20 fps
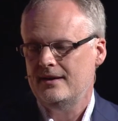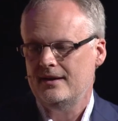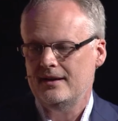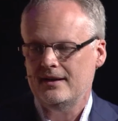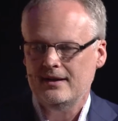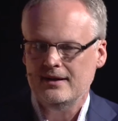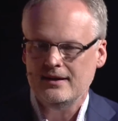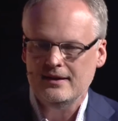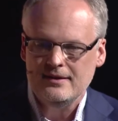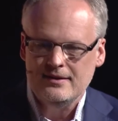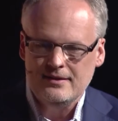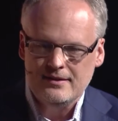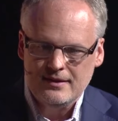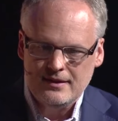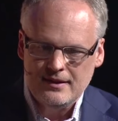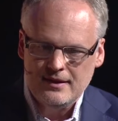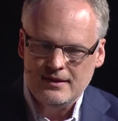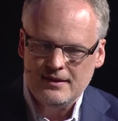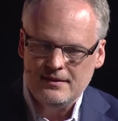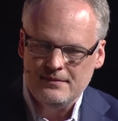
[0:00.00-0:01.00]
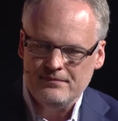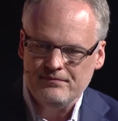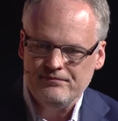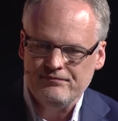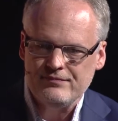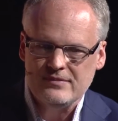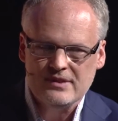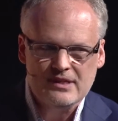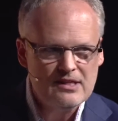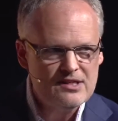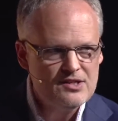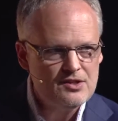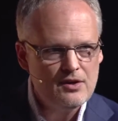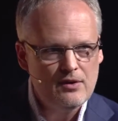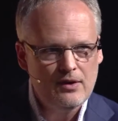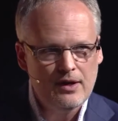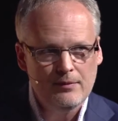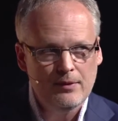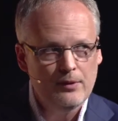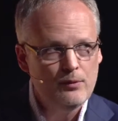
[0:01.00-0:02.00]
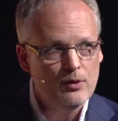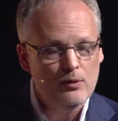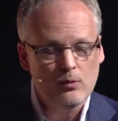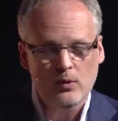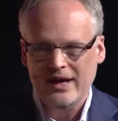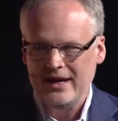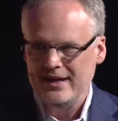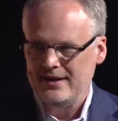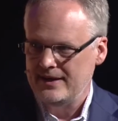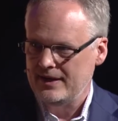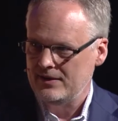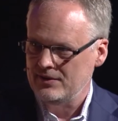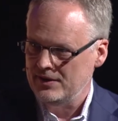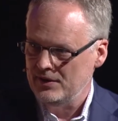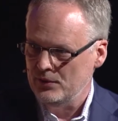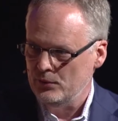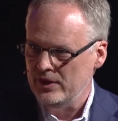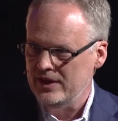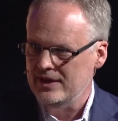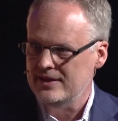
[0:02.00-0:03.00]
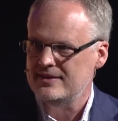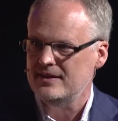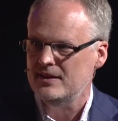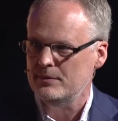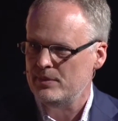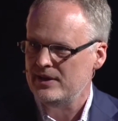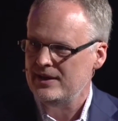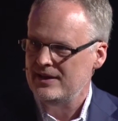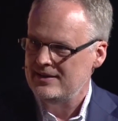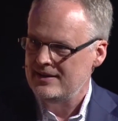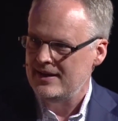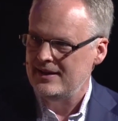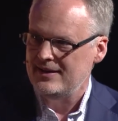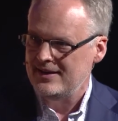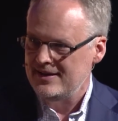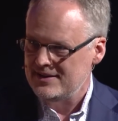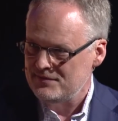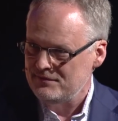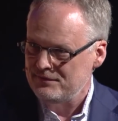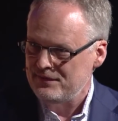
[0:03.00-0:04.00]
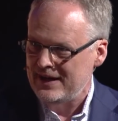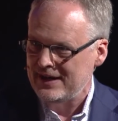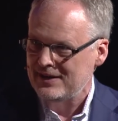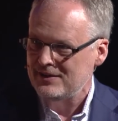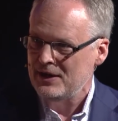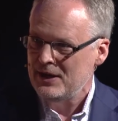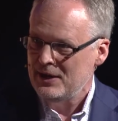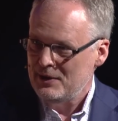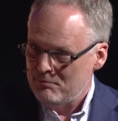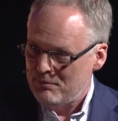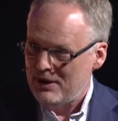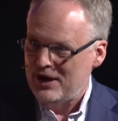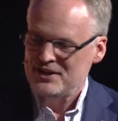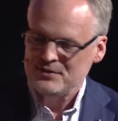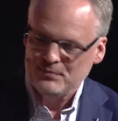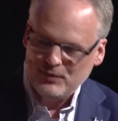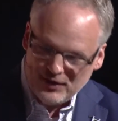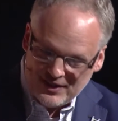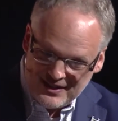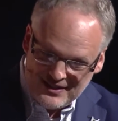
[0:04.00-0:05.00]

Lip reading: And so, I mean, we're way down in the weeds here. But it is, in fact, possible.